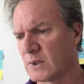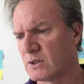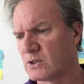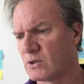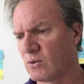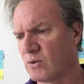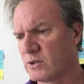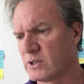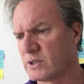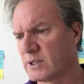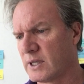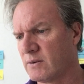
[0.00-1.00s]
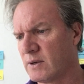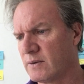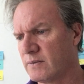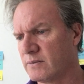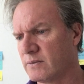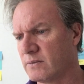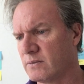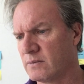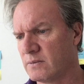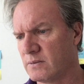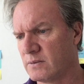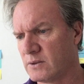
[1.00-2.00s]
Storage, etc.
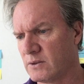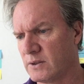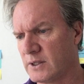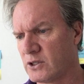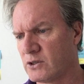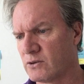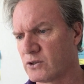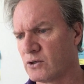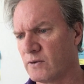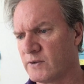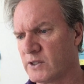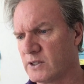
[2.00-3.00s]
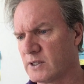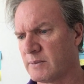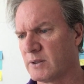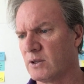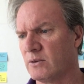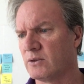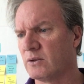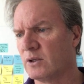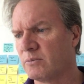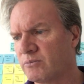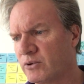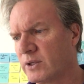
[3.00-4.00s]
So additional services, I'm going
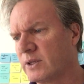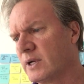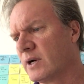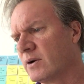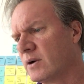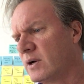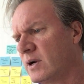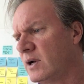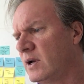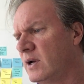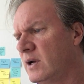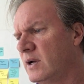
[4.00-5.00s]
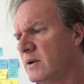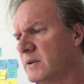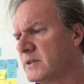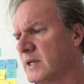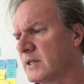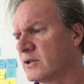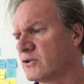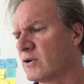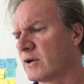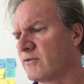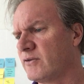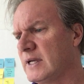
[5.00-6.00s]
to put in there and take the
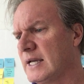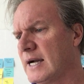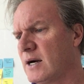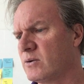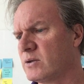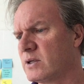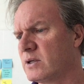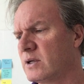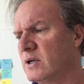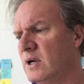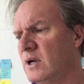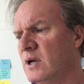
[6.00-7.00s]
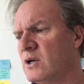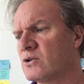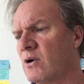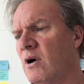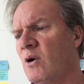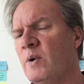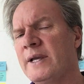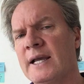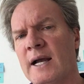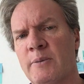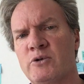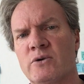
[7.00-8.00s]
truck fee out. So all we
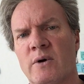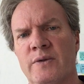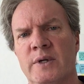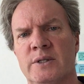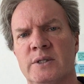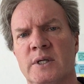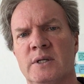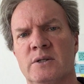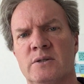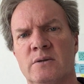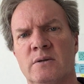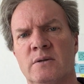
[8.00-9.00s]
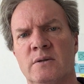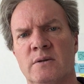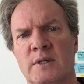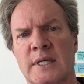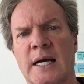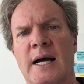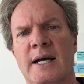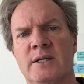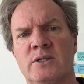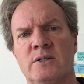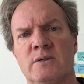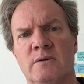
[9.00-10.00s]
capture on this is the
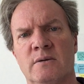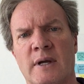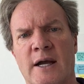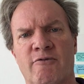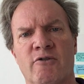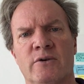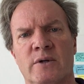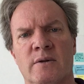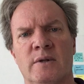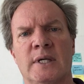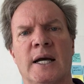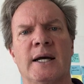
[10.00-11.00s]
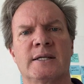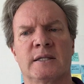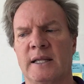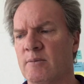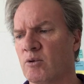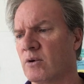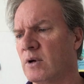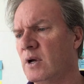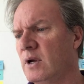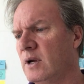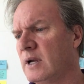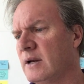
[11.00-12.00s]
guy's effort, the guy's labor.
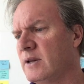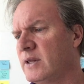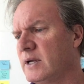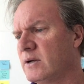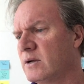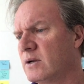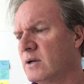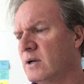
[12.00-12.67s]
Anything